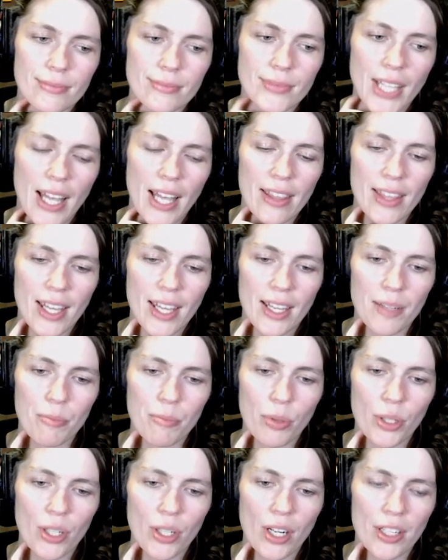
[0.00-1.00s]
and then
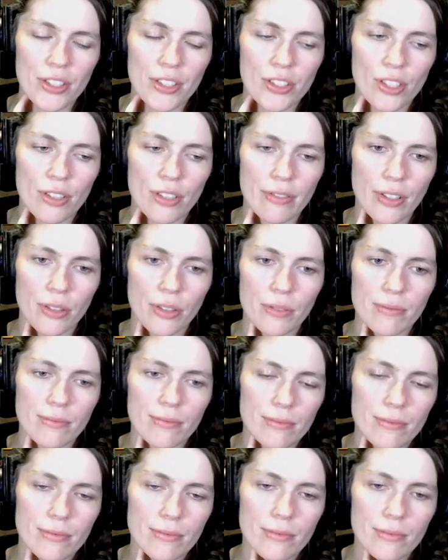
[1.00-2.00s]
put it on a servo.
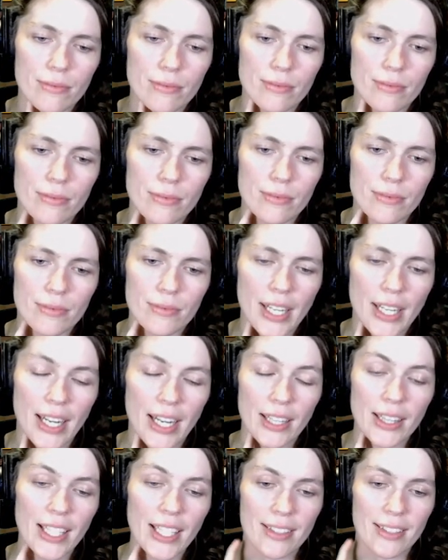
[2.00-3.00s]
And
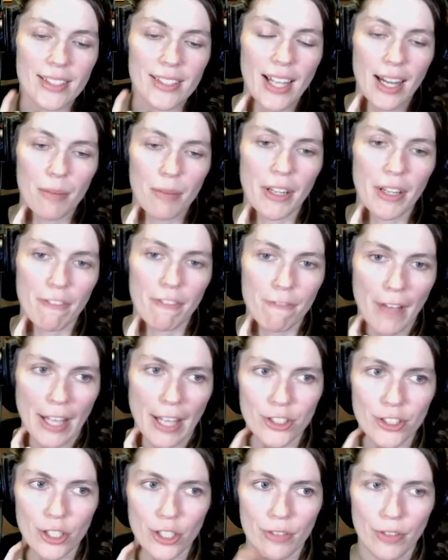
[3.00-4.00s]
at least had a big
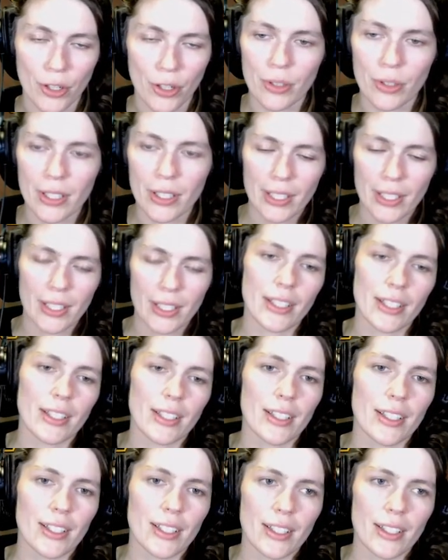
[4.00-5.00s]
fat servo
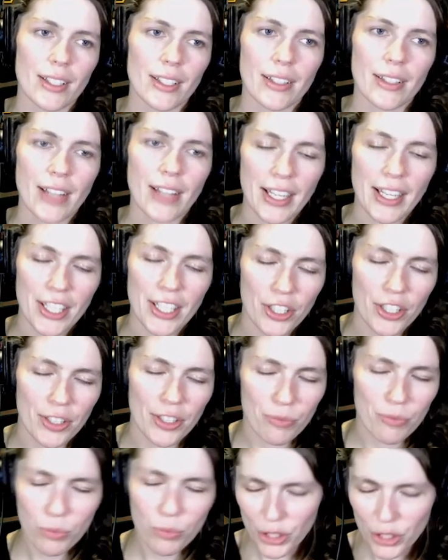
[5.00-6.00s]
that he could
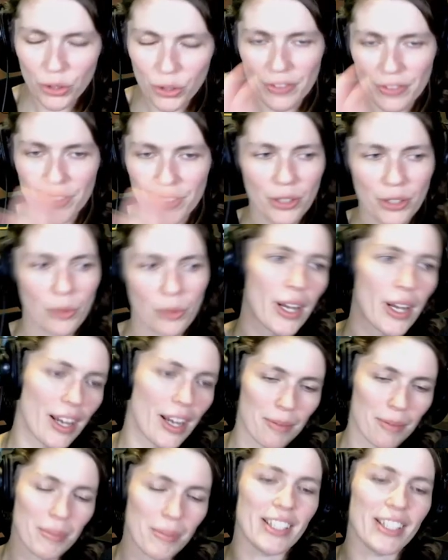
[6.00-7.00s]
Ritual of Soot away
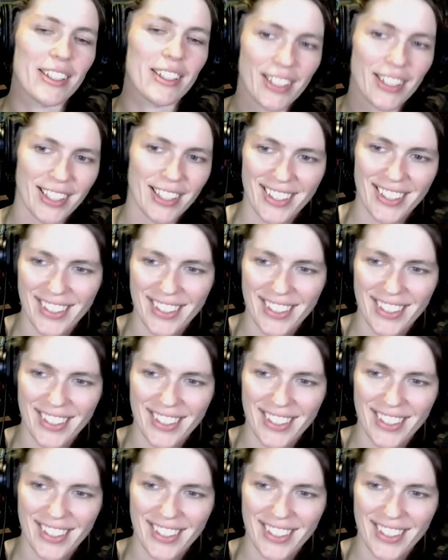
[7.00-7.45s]
immediately.